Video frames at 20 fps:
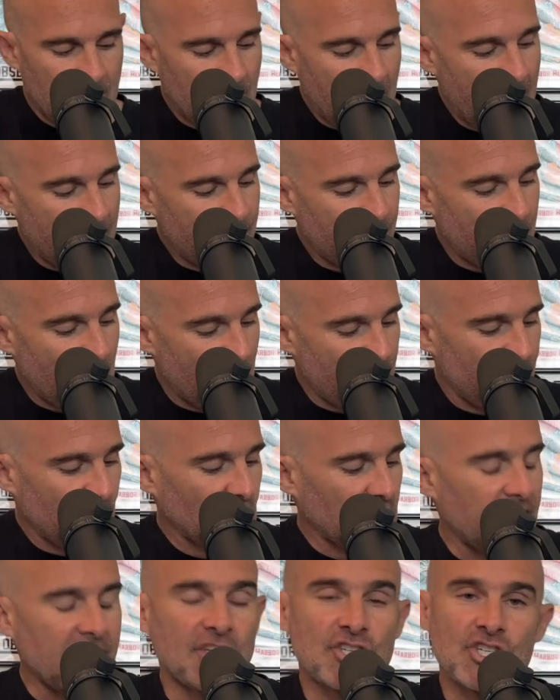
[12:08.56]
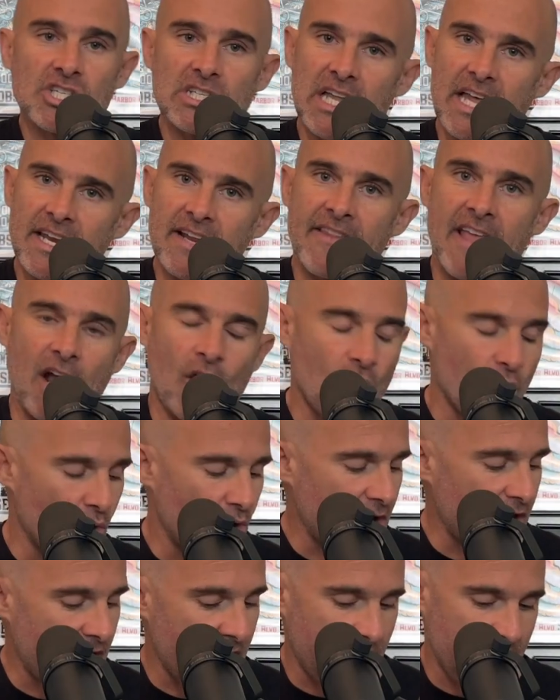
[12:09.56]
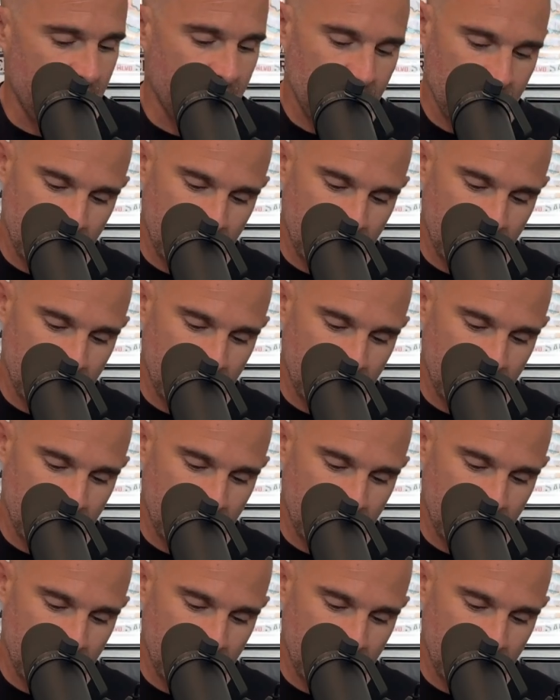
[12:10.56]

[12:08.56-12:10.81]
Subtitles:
I felt like just letting that chord hang